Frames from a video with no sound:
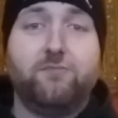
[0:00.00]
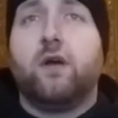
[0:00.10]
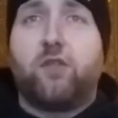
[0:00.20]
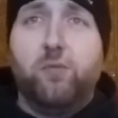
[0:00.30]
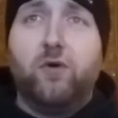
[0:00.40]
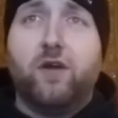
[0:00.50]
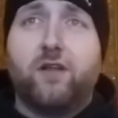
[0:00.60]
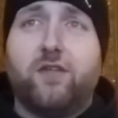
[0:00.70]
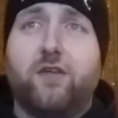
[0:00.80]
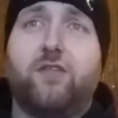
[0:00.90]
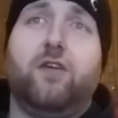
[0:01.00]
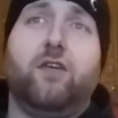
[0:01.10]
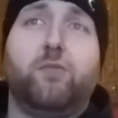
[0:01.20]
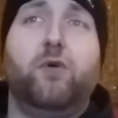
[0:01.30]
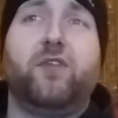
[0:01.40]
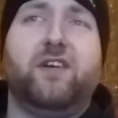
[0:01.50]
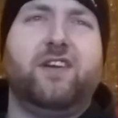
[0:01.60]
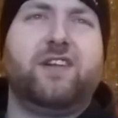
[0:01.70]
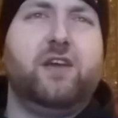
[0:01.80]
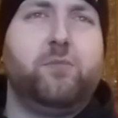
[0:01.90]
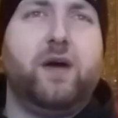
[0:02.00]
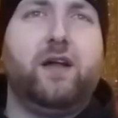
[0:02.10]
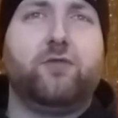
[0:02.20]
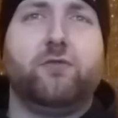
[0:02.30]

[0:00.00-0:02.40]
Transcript: A small artist is more than likely a band